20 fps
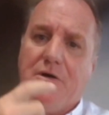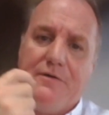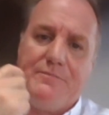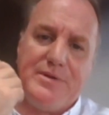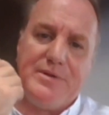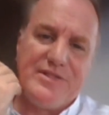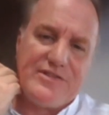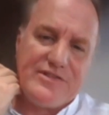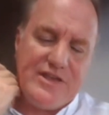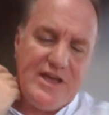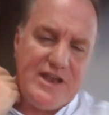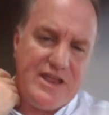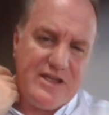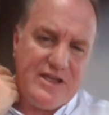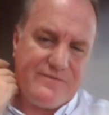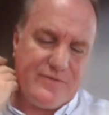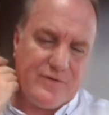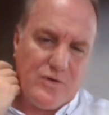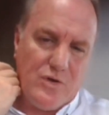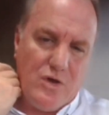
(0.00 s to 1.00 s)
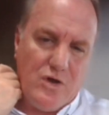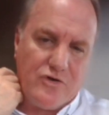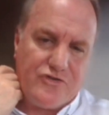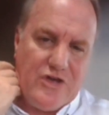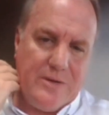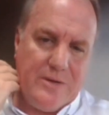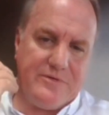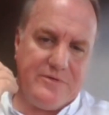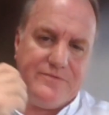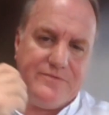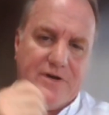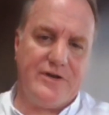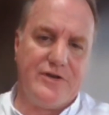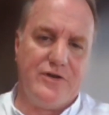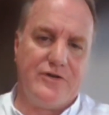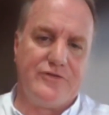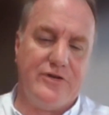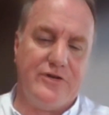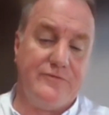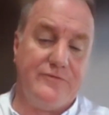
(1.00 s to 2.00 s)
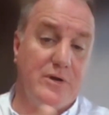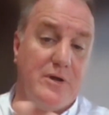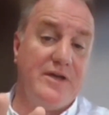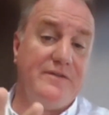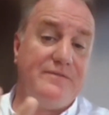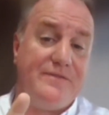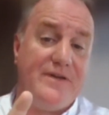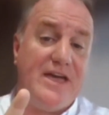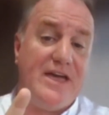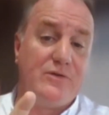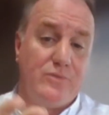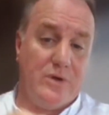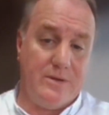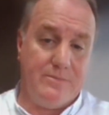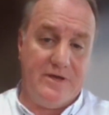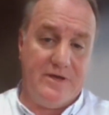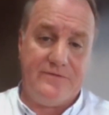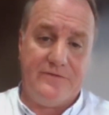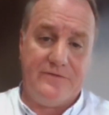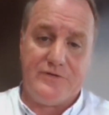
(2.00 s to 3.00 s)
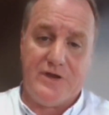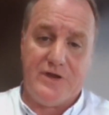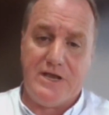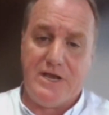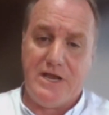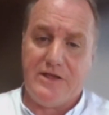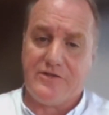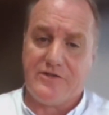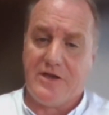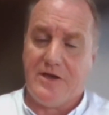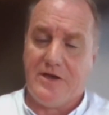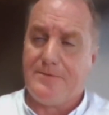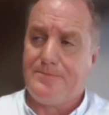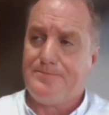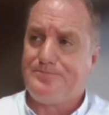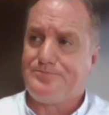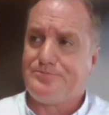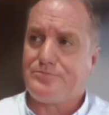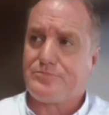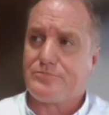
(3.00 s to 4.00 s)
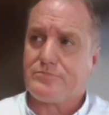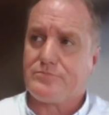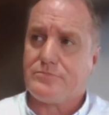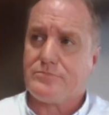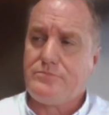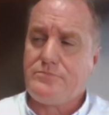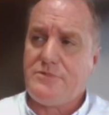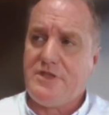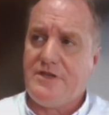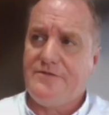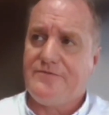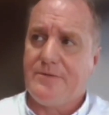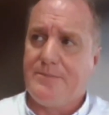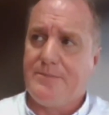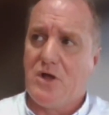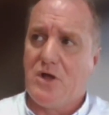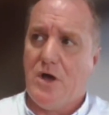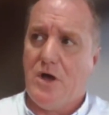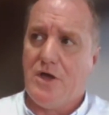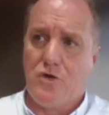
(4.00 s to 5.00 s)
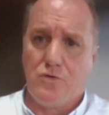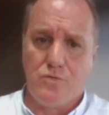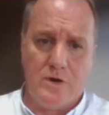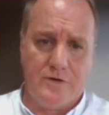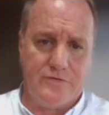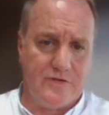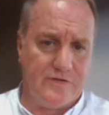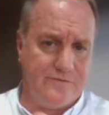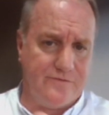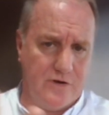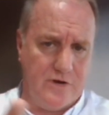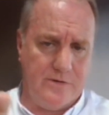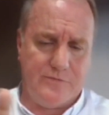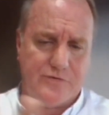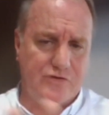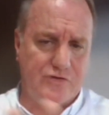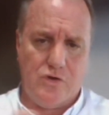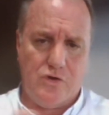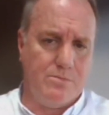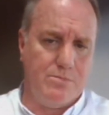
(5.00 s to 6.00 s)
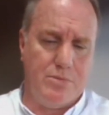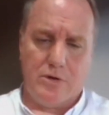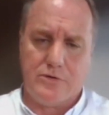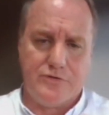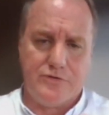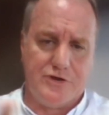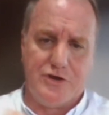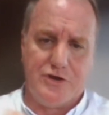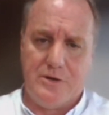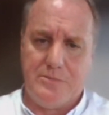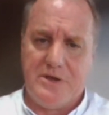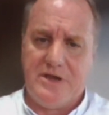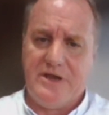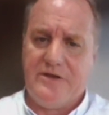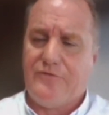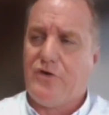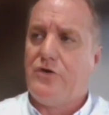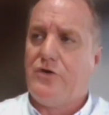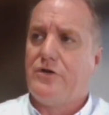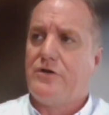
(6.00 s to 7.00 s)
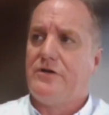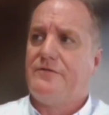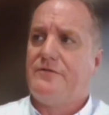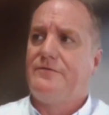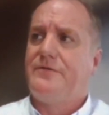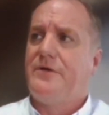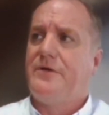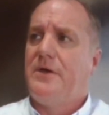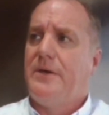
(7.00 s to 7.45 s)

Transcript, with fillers: I've been studying for a long time to find an alternative. I found one about 15 years ago from a guy who wrote this very obscure book that nobody ever heard of,